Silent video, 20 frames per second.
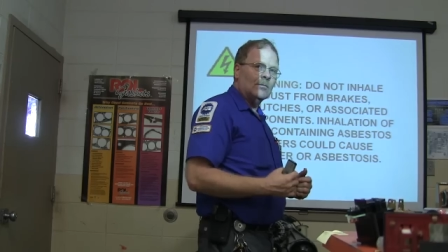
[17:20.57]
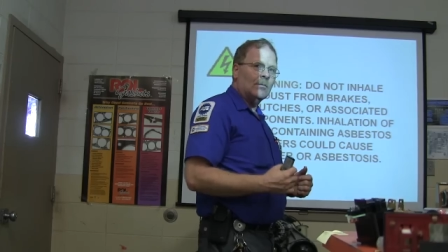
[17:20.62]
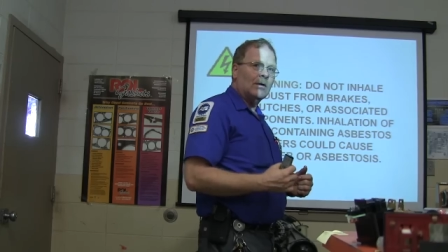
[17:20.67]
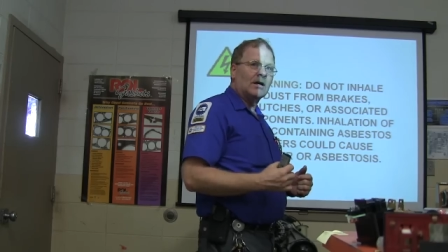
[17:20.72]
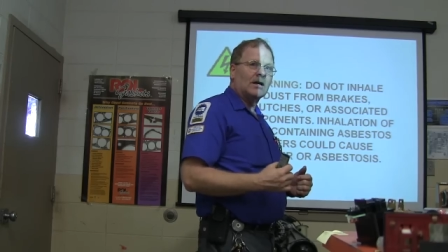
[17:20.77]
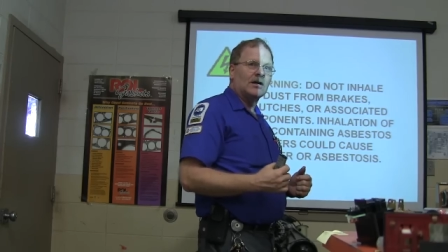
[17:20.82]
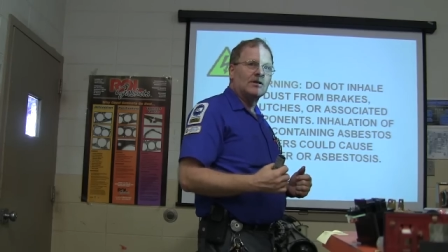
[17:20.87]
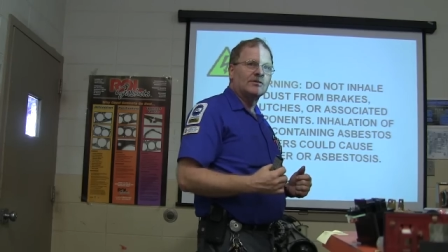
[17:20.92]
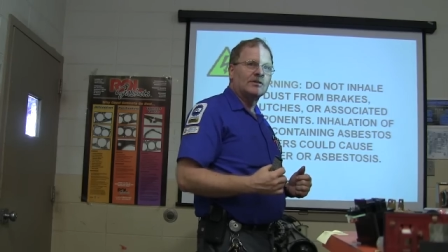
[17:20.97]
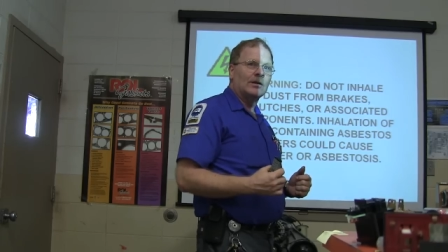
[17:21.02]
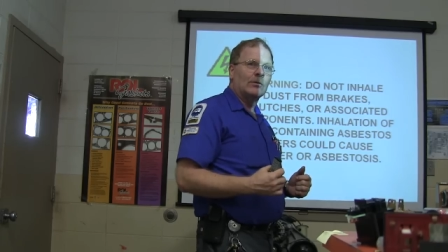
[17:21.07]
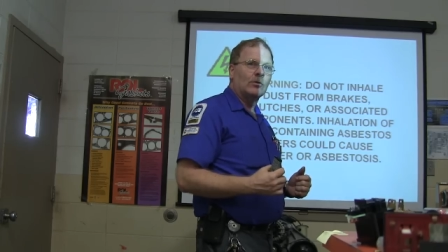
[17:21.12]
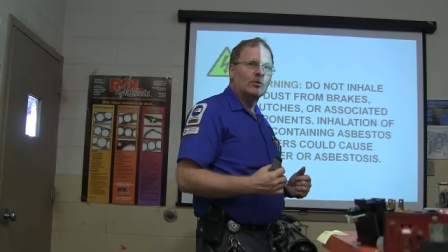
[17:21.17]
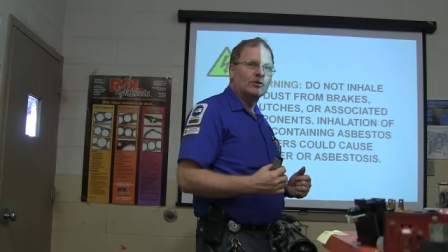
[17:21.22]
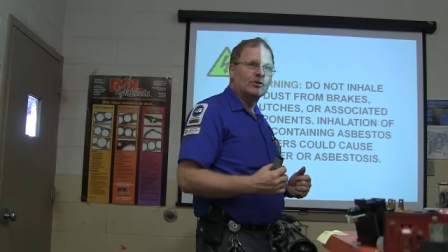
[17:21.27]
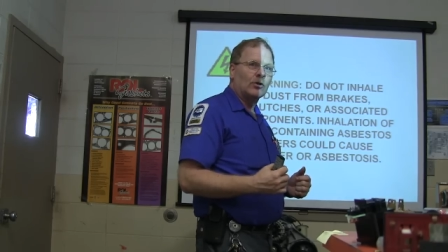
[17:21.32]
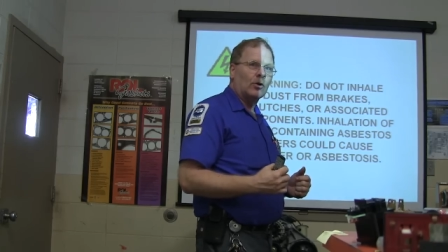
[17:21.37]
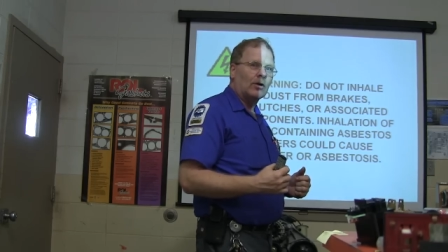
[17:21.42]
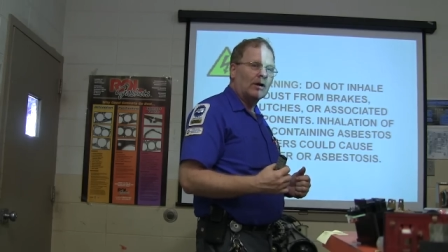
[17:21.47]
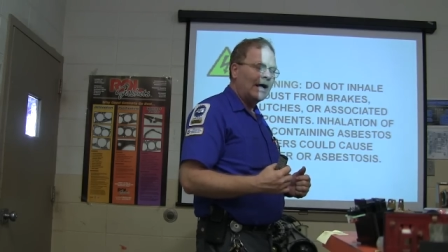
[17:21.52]
because they will
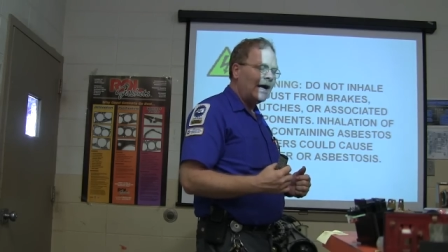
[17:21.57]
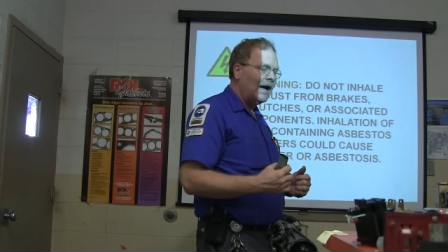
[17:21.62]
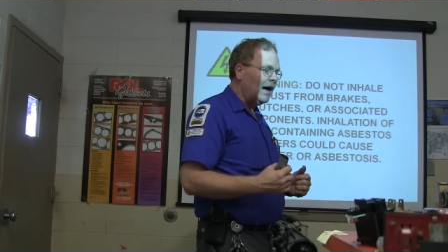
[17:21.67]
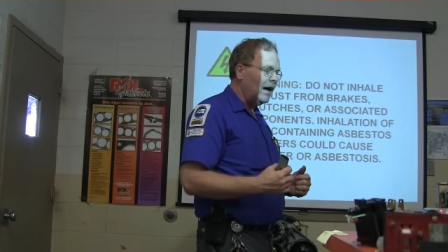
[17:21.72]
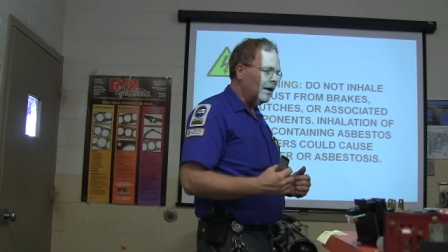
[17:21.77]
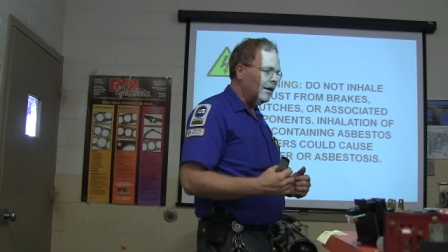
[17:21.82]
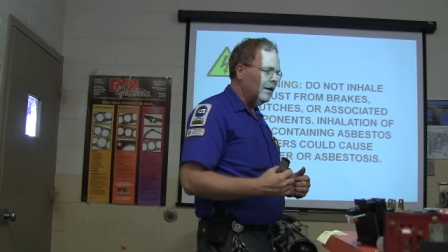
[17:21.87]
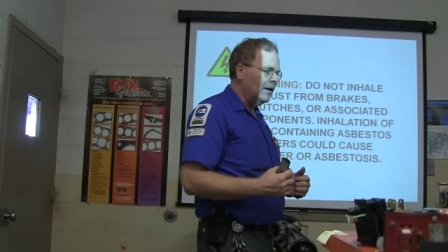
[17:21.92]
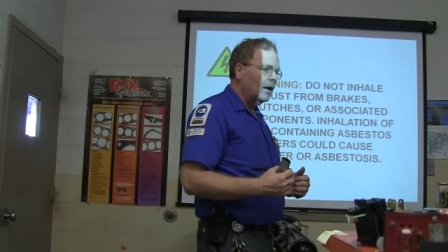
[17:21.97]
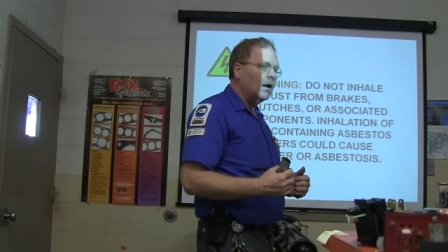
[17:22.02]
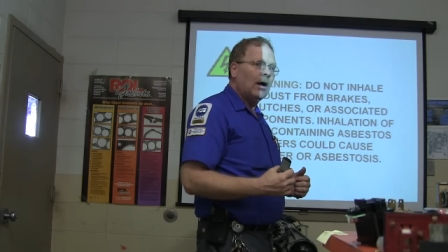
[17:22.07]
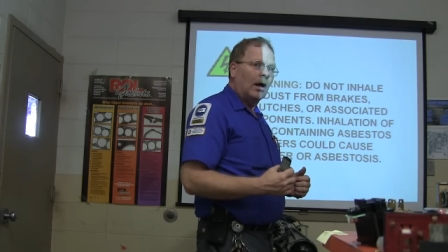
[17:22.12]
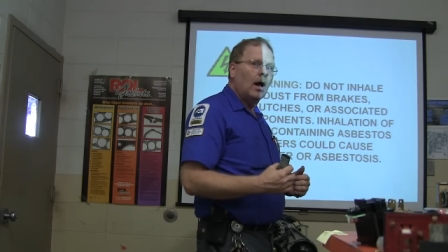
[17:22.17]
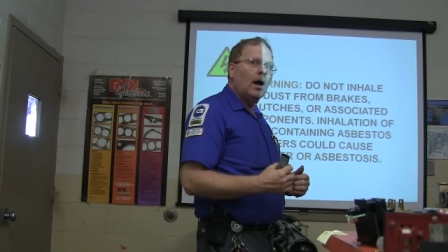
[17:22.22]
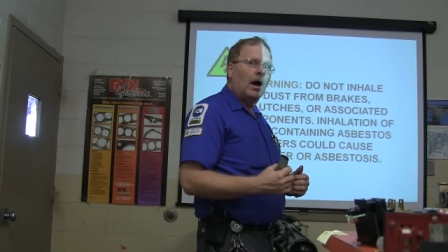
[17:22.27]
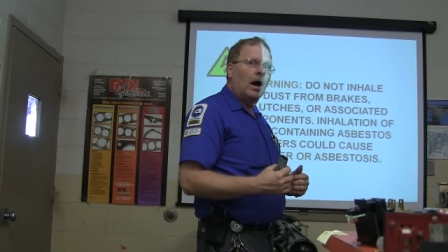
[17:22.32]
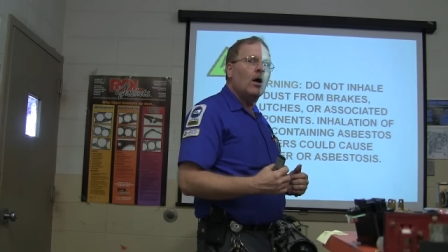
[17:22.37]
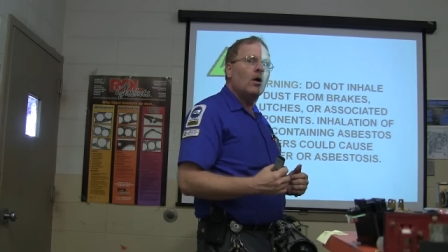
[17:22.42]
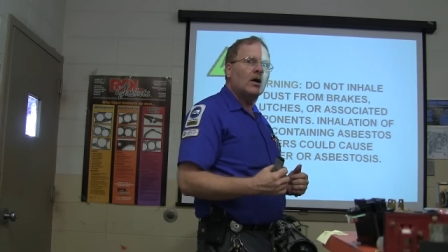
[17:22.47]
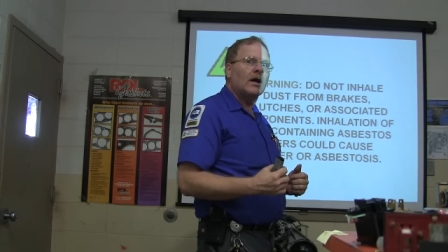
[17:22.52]
short out
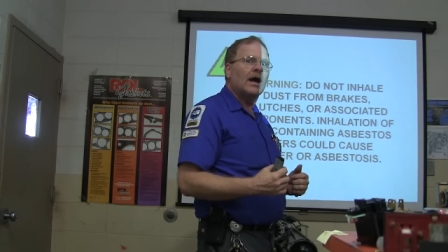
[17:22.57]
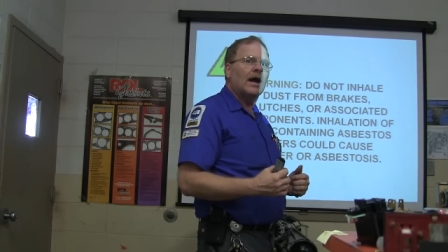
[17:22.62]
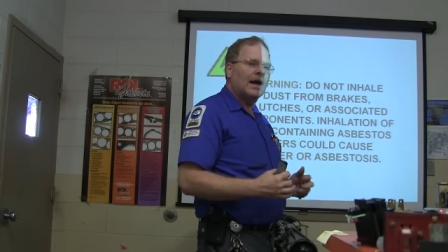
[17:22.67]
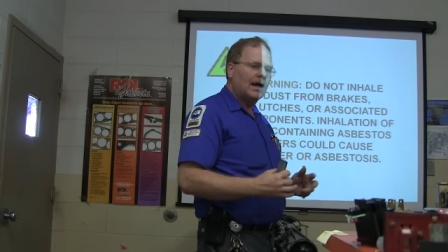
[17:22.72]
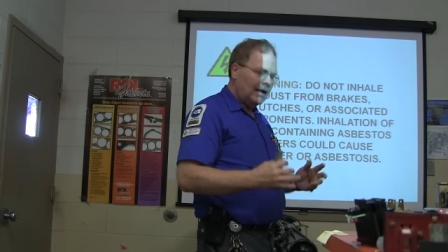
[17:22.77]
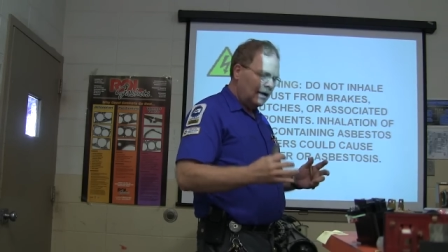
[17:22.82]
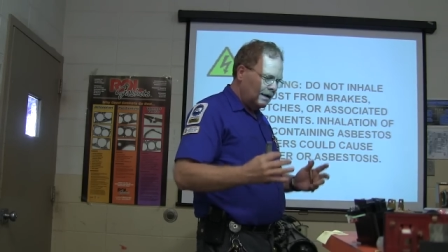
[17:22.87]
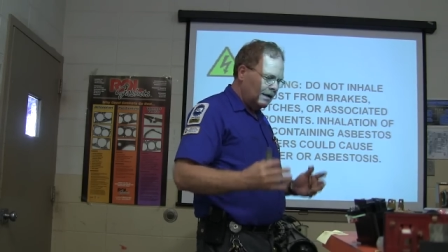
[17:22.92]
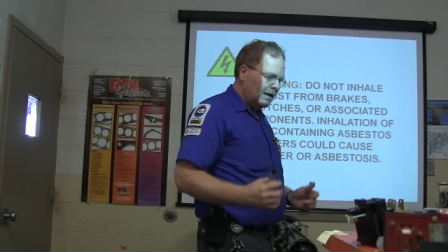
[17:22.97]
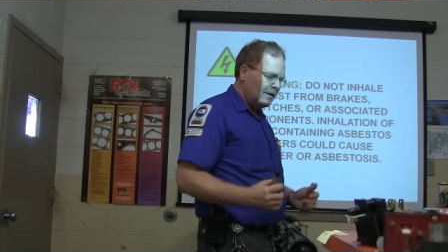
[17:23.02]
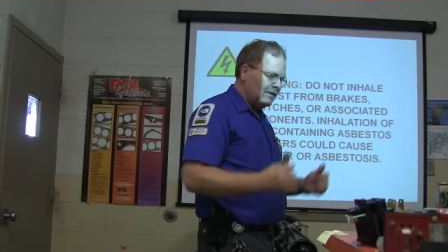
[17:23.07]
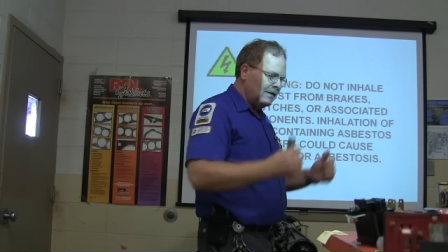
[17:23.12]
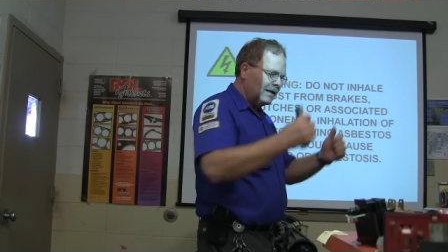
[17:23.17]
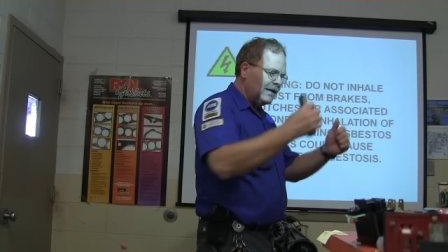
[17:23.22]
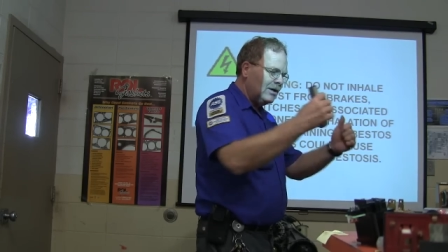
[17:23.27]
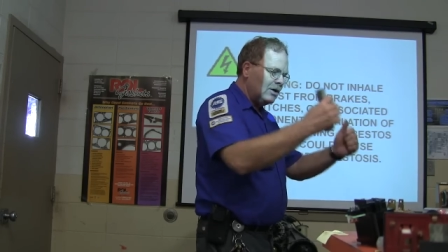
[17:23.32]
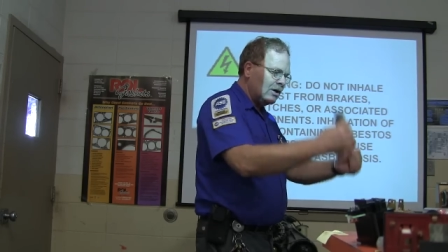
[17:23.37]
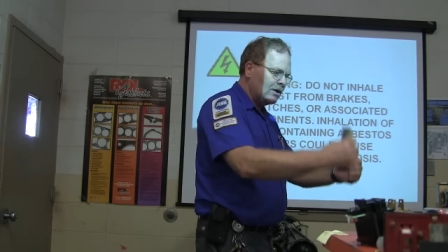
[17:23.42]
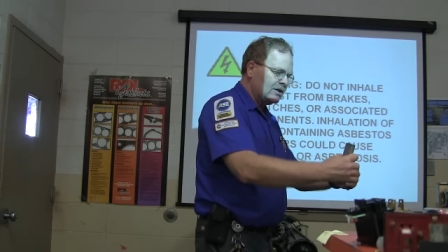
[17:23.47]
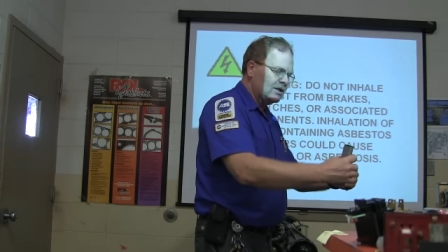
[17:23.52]
okay. And then
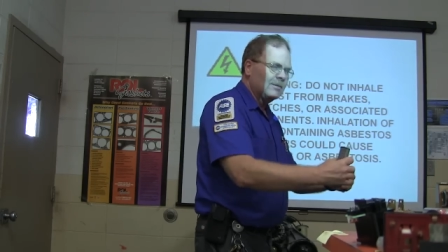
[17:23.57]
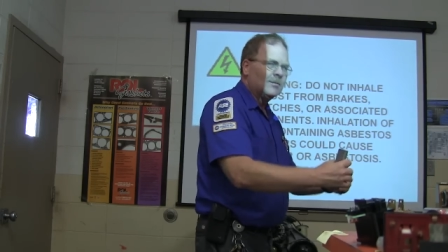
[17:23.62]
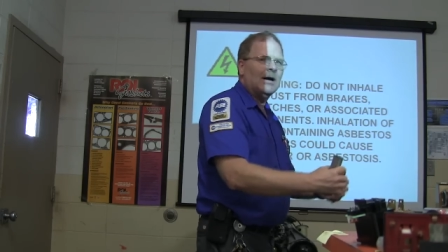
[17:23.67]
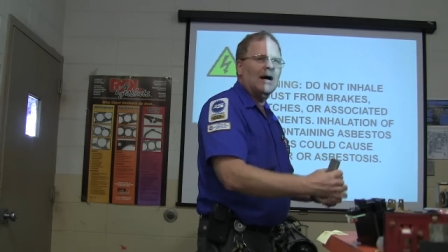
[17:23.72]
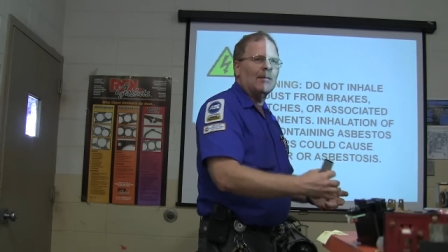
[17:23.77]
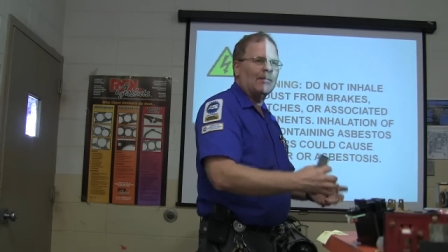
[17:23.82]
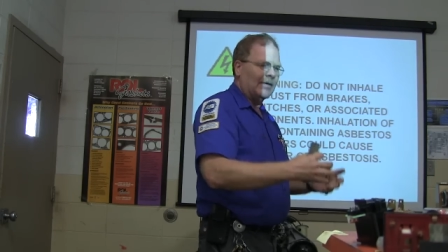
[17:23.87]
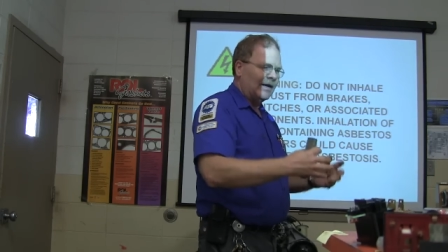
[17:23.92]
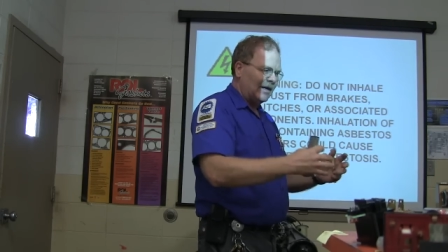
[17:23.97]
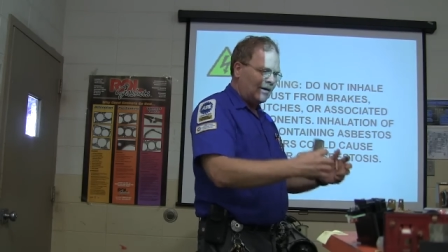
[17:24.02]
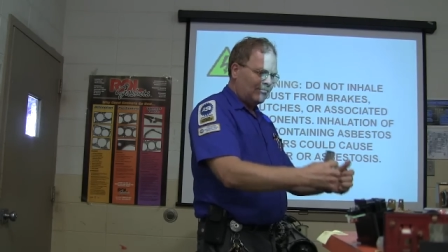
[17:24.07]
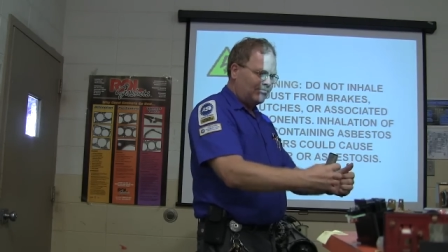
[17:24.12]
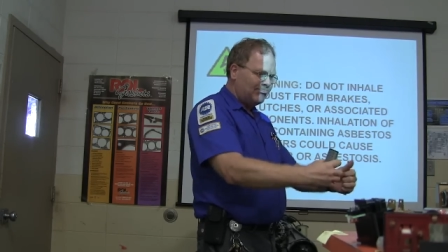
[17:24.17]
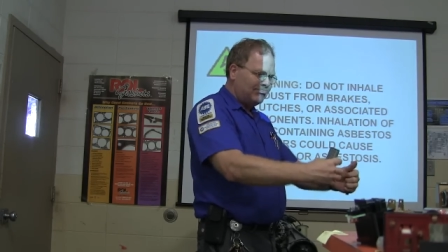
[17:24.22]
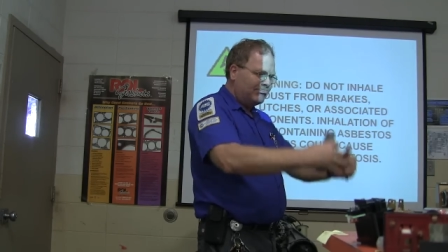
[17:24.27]
he hooks them up. And I go,